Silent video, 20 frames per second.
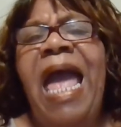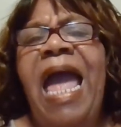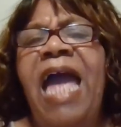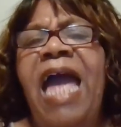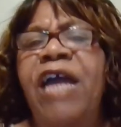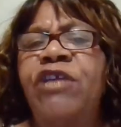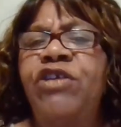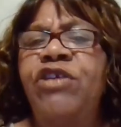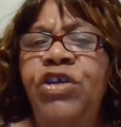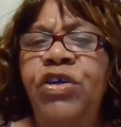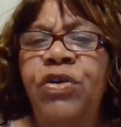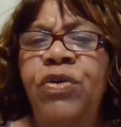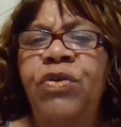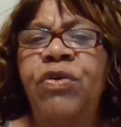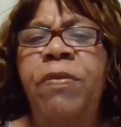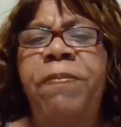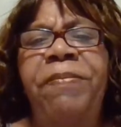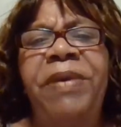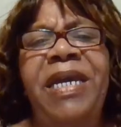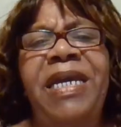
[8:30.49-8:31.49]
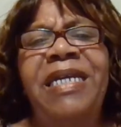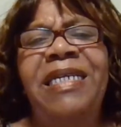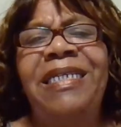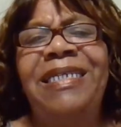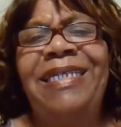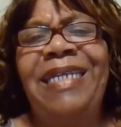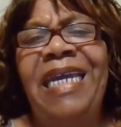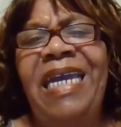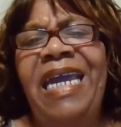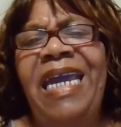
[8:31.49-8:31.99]
And you
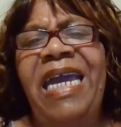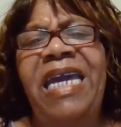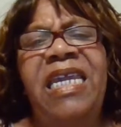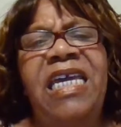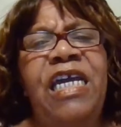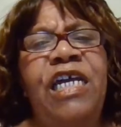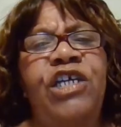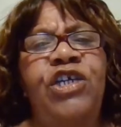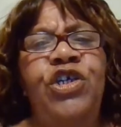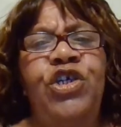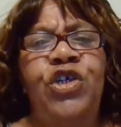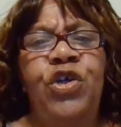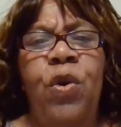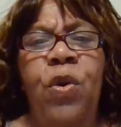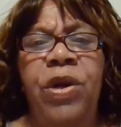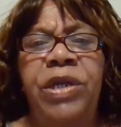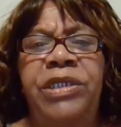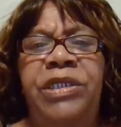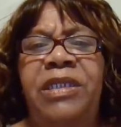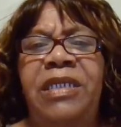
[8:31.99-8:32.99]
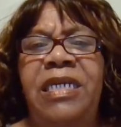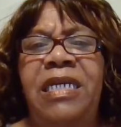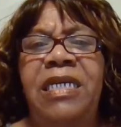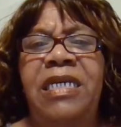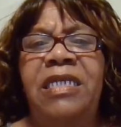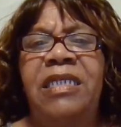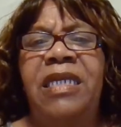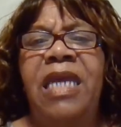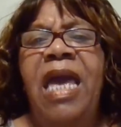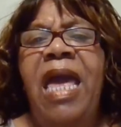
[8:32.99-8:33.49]
being dead in your
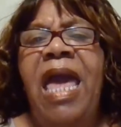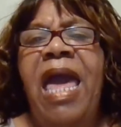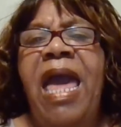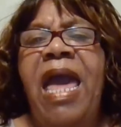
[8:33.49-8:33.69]
sins